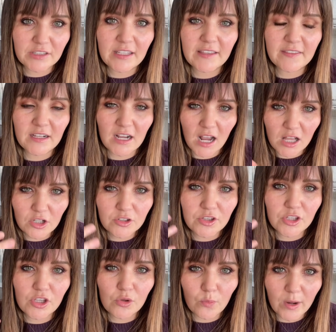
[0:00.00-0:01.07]
like the color that
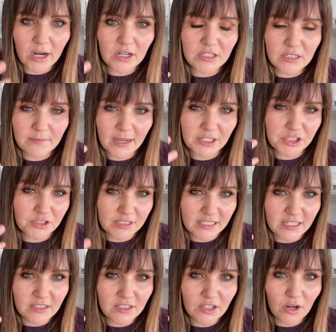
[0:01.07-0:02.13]
you wear to match your
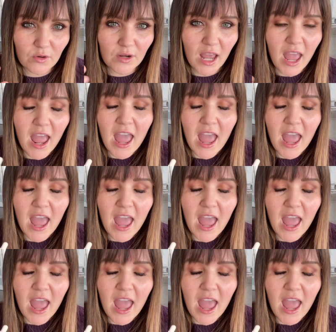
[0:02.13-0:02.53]
skin tone.